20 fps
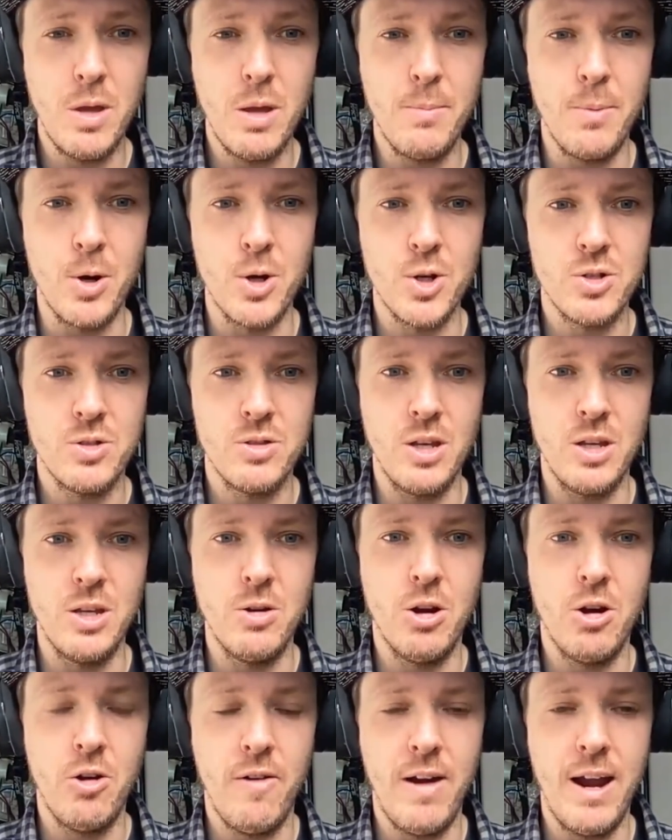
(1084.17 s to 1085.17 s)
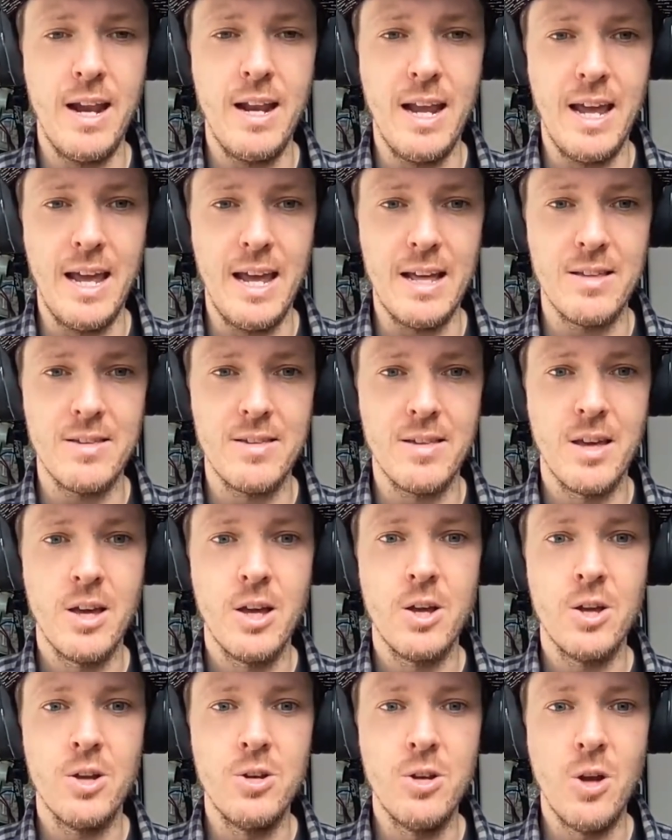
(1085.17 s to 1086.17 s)
Bush that Ukraine is
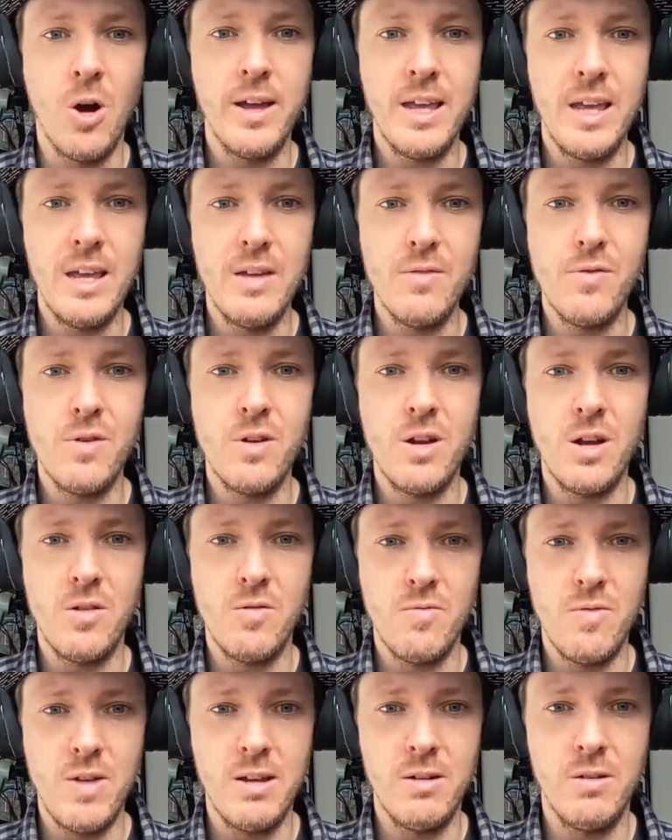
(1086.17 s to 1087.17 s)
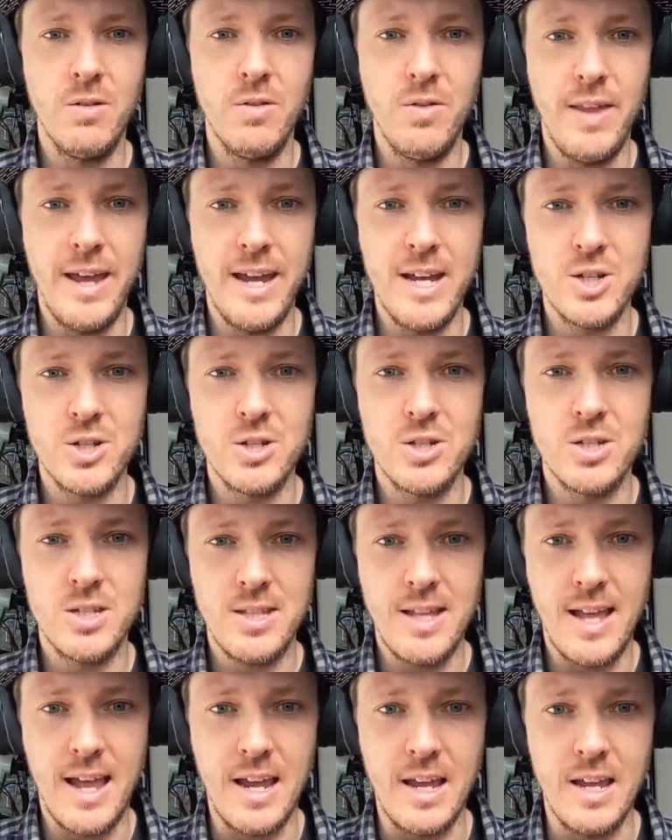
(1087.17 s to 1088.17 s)
not even a real nation
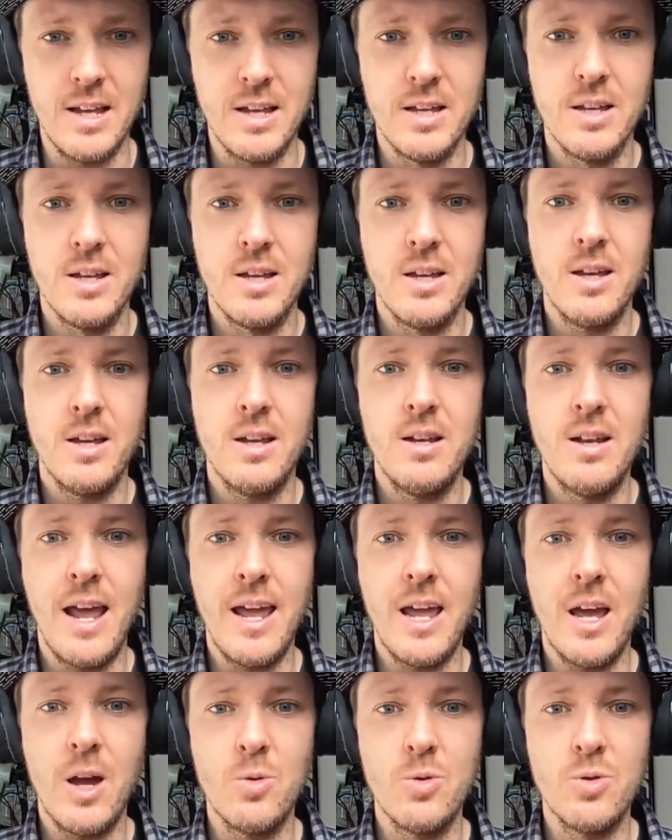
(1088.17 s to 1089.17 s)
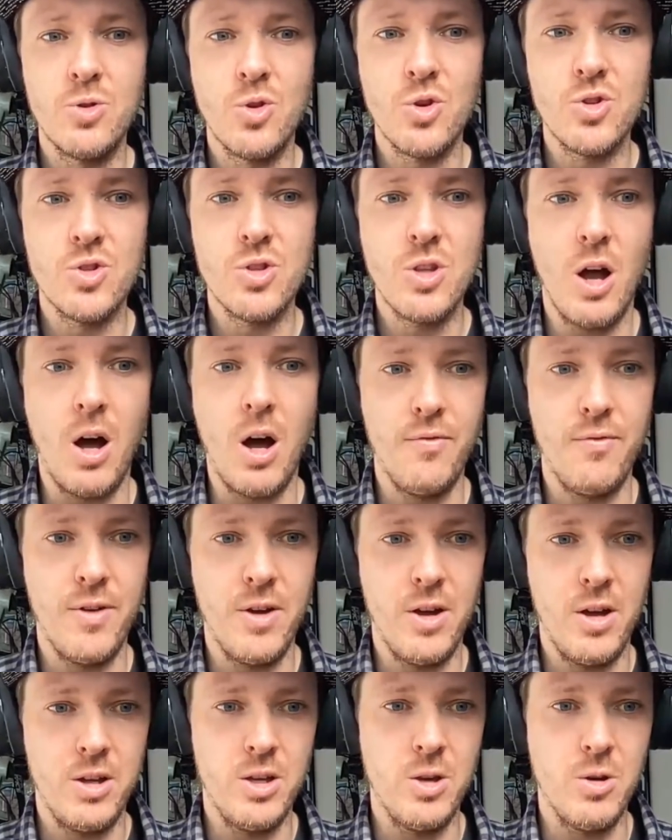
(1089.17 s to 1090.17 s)
state. NATO does not
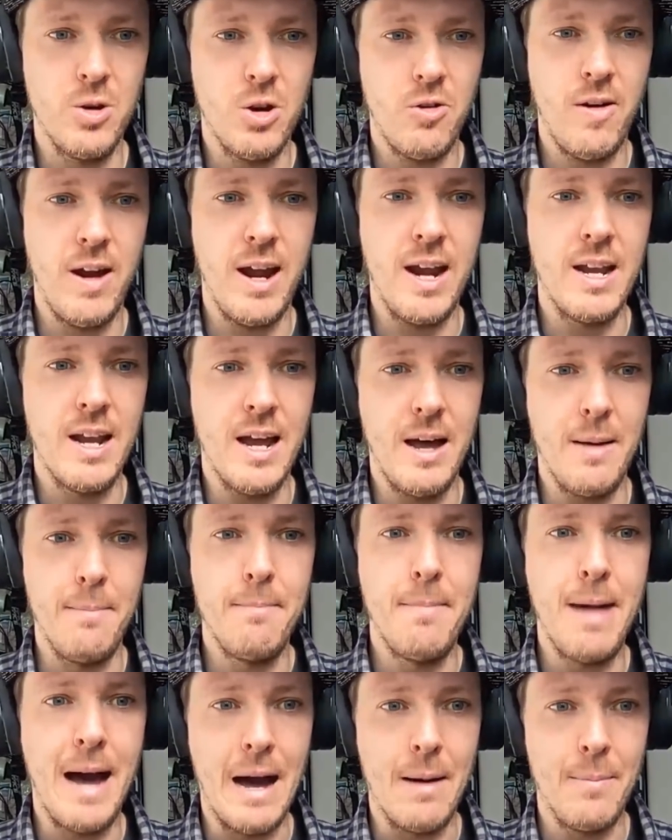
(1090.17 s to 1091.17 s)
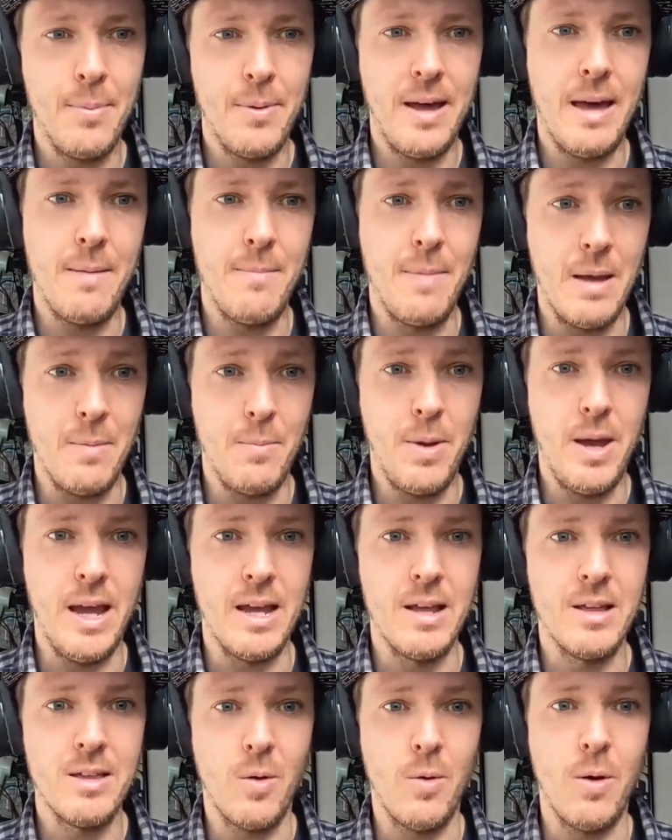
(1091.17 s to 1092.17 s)
offer Ukraine a MAP,
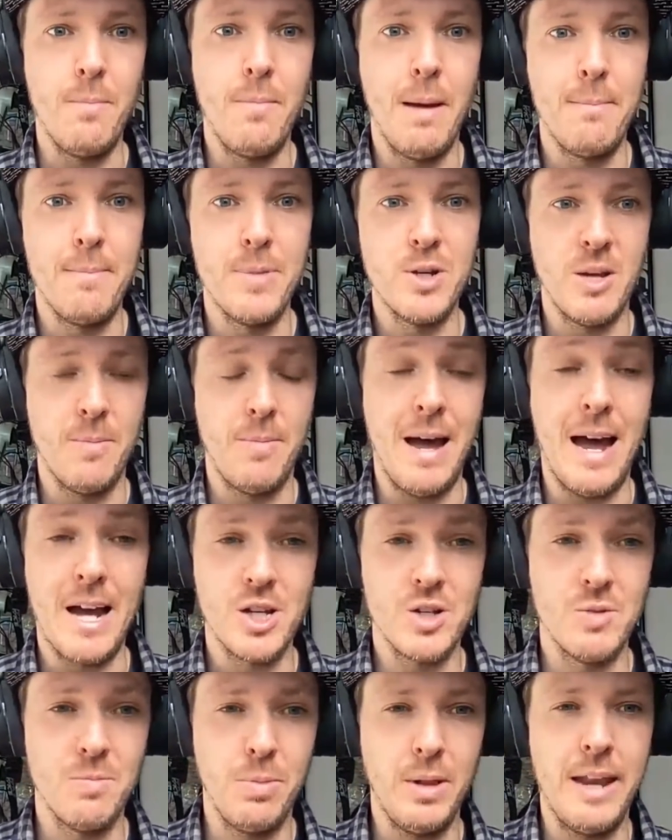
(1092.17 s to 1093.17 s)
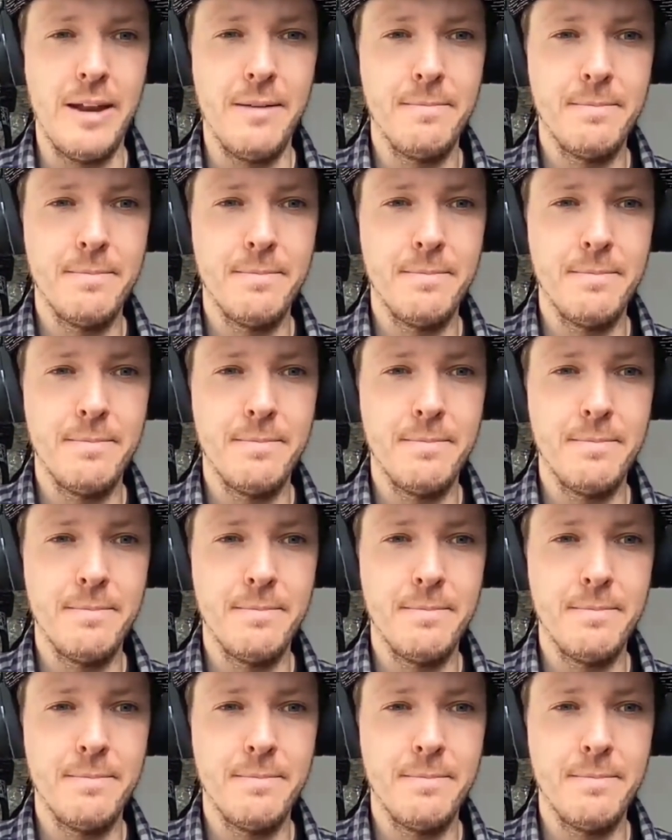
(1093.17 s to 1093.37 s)
so a membership action plan.